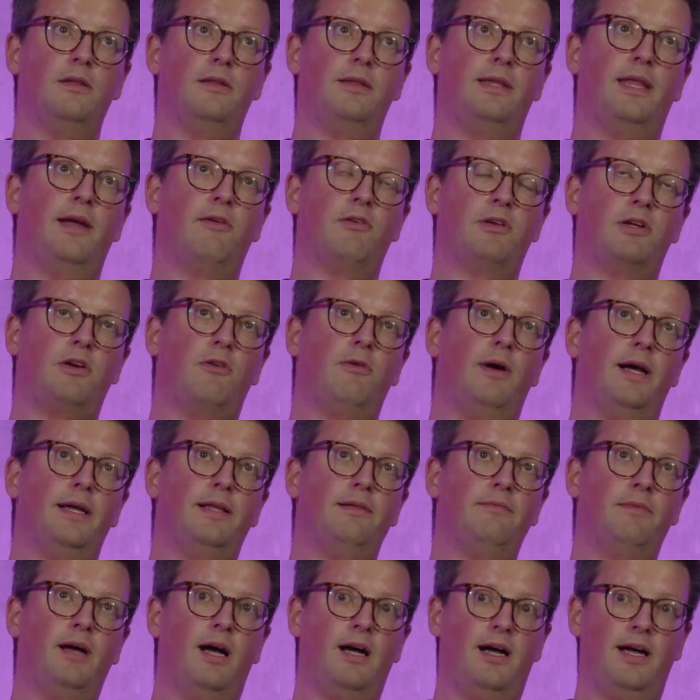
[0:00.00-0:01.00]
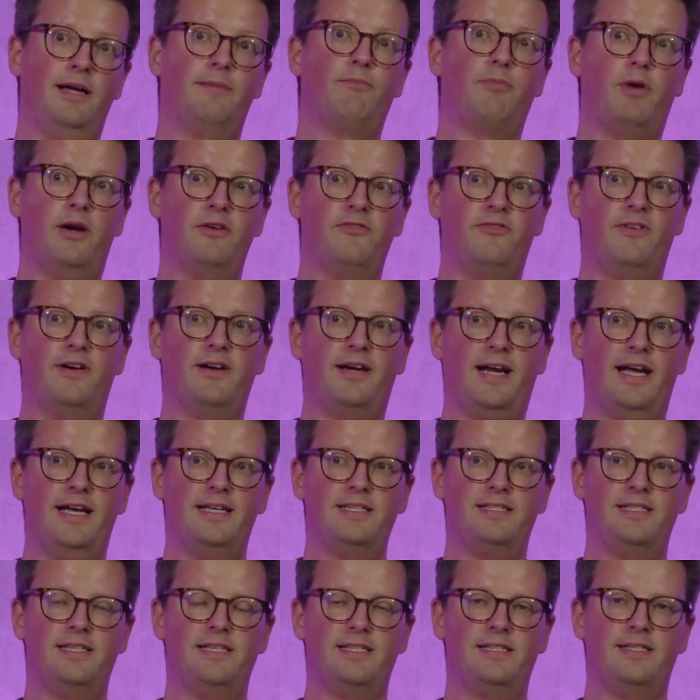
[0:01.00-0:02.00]
There are quite high-profile
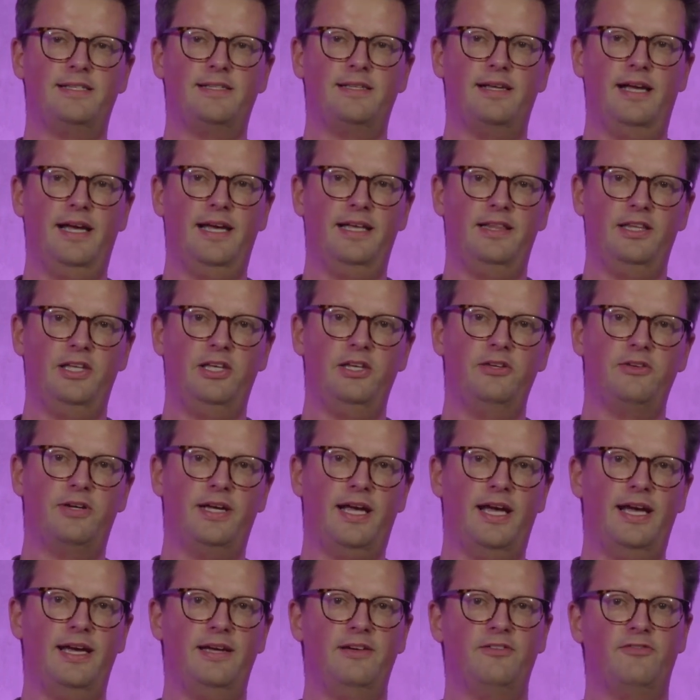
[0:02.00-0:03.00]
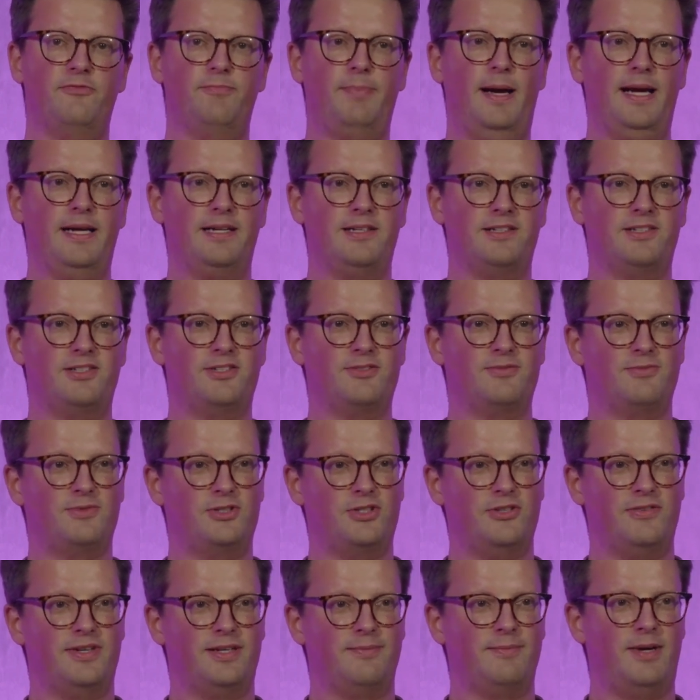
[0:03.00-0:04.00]
cases in the UK of banks
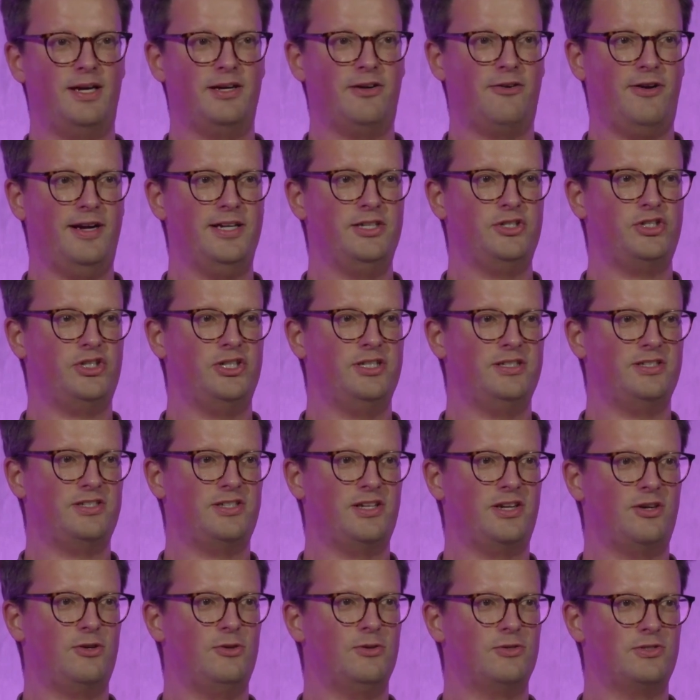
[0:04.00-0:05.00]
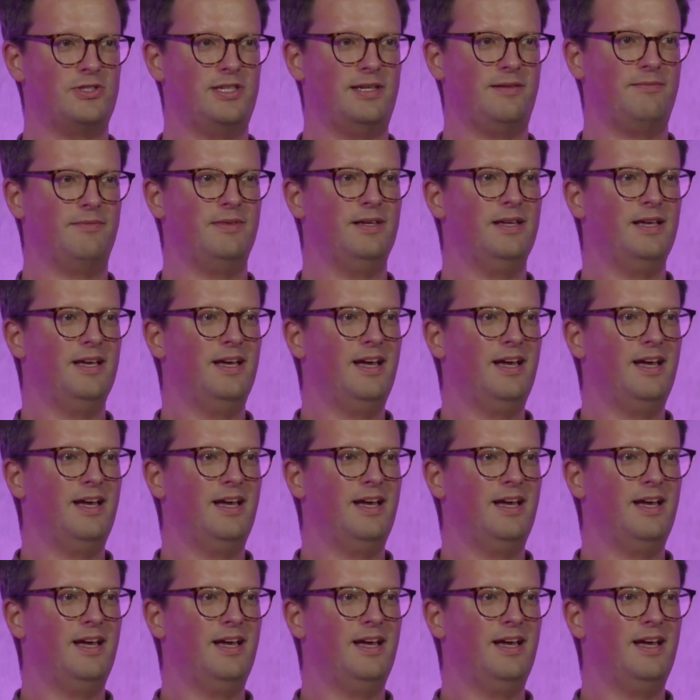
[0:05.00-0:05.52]
doing migrations and causing